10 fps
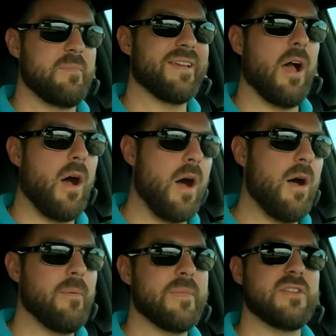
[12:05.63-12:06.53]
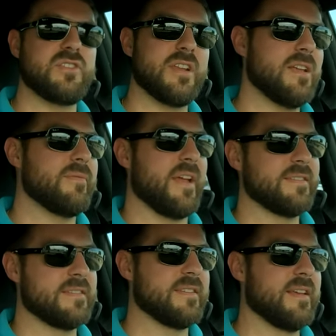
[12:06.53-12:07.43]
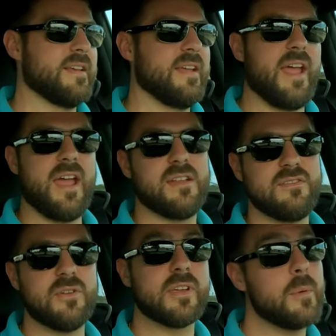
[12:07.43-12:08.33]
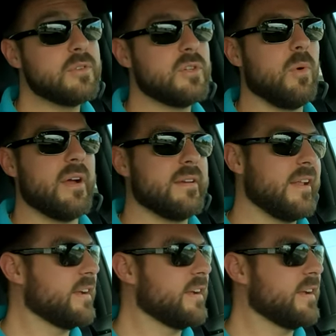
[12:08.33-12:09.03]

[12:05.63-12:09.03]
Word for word: be calm in shitty events, and you'll get what you want.